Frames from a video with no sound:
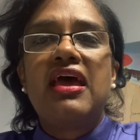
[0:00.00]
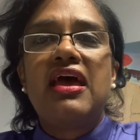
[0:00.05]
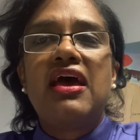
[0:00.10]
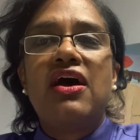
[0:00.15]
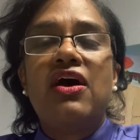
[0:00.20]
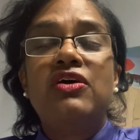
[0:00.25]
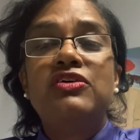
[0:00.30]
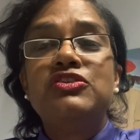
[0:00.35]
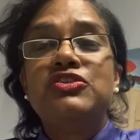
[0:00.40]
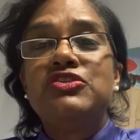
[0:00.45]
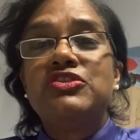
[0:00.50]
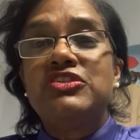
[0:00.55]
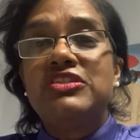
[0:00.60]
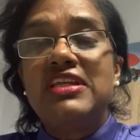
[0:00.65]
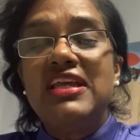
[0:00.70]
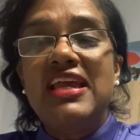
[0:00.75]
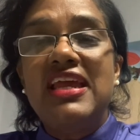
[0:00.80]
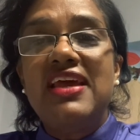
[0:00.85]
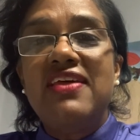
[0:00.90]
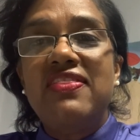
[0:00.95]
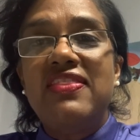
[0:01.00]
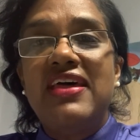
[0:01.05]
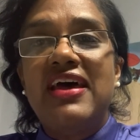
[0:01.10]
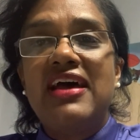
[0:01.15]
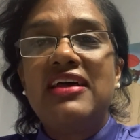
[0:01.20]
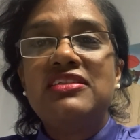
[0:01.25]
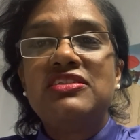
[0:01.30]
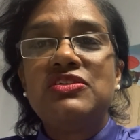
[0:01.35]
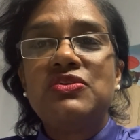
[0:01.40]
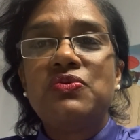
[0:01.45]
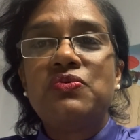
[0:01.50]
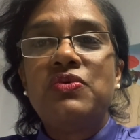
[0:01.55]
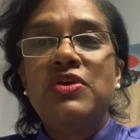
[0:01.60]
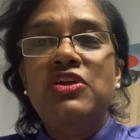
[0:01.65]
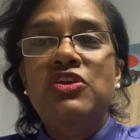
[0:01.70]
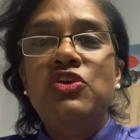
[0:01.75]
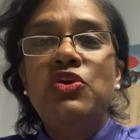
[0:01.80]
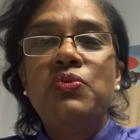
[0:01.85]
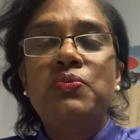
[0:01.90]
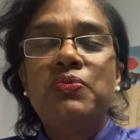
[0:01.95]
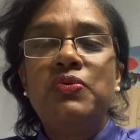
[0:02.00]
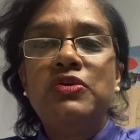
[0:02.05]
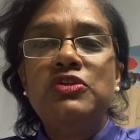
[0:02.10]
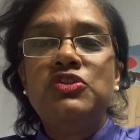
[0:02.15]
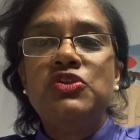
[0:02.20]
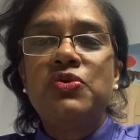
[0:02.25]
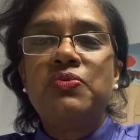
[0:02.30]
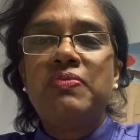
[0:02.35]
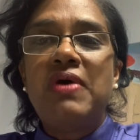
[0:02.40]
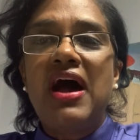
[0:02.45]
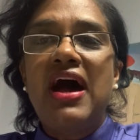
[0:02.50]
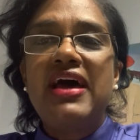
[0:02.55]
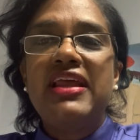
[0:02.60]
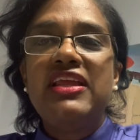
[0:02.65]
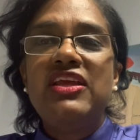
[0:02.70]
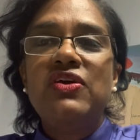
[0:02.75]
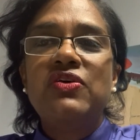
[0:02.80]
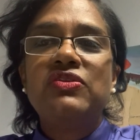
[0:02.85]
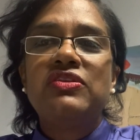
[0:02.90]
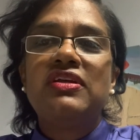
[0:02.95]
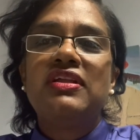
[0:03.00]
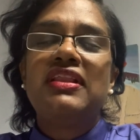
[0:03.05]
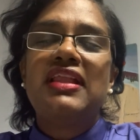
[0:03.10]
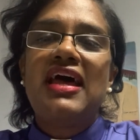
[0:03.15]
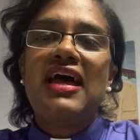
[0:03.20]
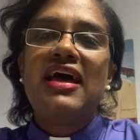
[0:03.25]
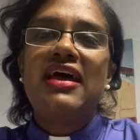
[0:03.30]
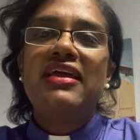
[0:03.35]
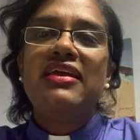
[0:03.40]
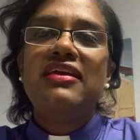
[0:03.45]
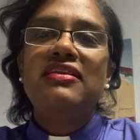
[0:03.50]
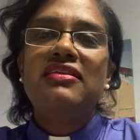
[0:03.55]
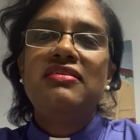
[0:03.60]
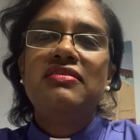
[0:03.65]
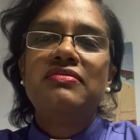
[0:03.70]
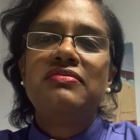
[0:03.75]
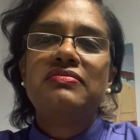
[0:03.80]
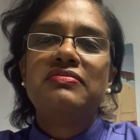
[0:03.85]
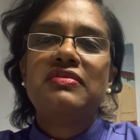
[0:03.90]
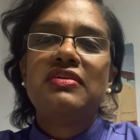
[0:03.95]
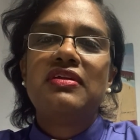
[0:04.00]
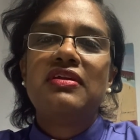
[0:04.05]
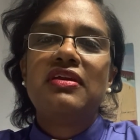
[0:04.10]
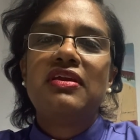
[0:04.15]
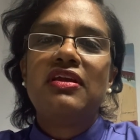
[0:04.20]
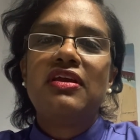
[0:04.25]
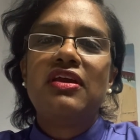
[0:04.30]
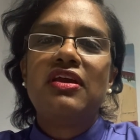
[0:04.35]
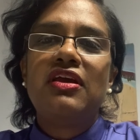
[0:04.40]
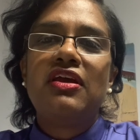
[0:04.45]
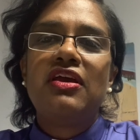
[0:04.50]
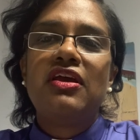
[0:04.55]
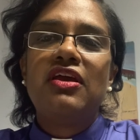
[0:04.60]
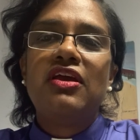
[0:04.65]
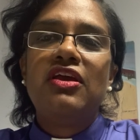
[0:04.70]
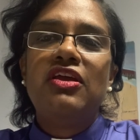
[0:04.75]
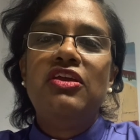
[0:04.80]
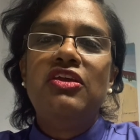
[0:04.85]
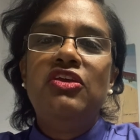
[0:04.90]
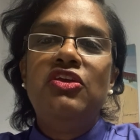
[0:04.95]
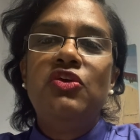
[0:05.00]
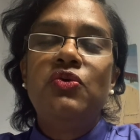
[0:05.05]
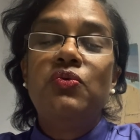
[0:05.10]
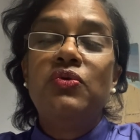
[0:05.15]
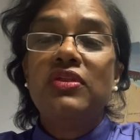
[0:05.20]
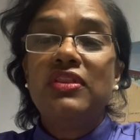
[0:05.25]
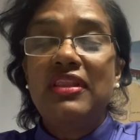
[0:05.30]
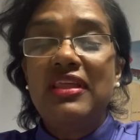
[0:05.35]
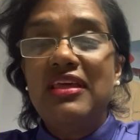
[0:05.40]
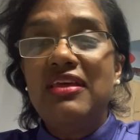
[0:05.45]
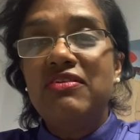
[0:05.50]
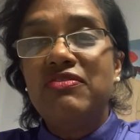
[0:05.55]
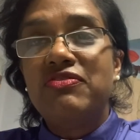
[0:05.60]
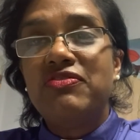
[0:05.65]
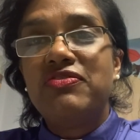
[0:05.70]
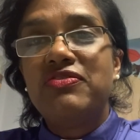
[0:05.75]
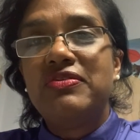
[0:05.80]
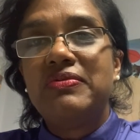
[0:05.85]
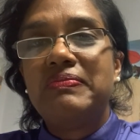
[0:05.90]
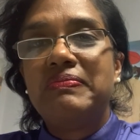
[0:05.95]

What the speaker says: understand that when you put your body on the line, you will live.